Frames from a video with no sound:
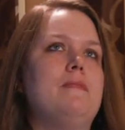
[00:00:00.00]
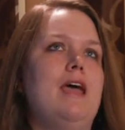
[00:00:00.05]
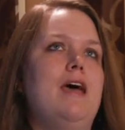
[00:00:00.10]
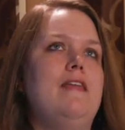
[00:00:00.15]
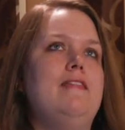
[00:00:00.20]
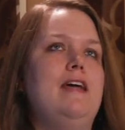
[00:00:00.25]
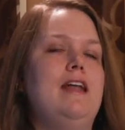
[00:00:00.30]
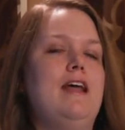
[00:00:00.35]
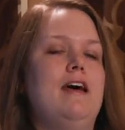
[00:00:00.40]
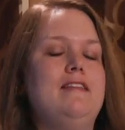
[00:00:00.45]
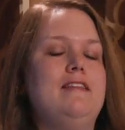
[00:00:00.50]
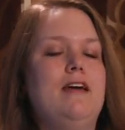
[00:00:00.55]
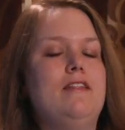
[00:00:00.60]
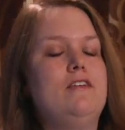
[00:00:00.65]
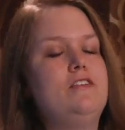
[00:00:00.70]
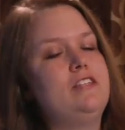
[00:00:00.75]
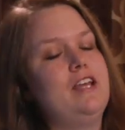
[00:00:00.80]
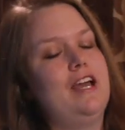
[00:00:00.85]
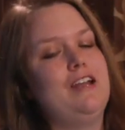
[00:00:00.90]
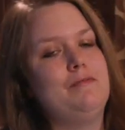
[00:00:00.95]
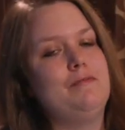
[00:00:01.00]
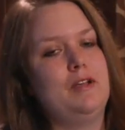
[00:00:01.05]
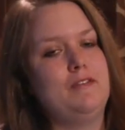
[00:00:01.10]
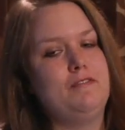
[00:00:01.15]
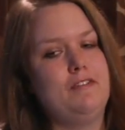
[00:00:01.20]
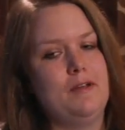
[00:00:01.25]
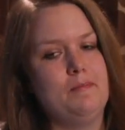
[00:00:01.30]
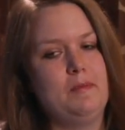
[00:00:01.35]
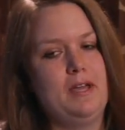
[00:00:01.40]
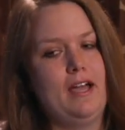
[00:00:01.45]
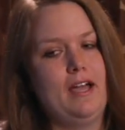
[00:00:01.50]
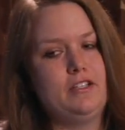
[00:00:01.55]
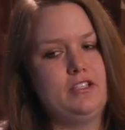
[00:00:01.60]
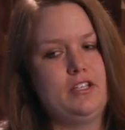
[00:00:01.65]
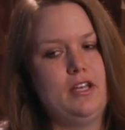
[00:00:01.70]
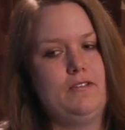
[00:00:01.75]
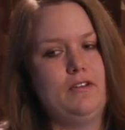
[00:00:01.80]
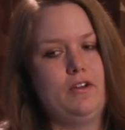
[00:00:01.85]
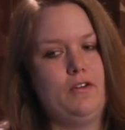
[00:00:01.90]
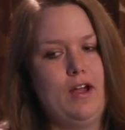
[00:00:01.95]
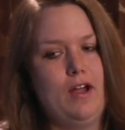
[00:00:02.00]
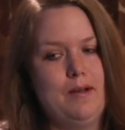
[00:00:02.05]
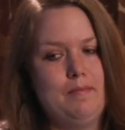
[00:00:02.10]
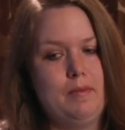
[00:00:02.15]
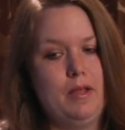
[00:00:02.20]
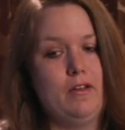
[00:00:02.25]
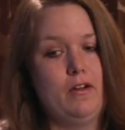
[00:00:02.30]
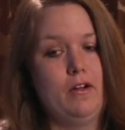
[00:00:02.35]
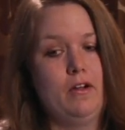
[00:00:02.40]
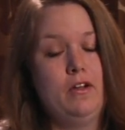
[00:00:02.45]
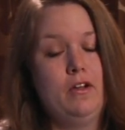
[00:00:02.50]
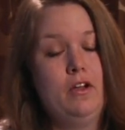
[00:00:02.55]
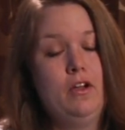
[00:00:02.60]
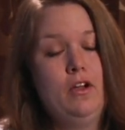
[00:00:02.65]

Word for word: and then on the other side of my family, I actually have a grandmother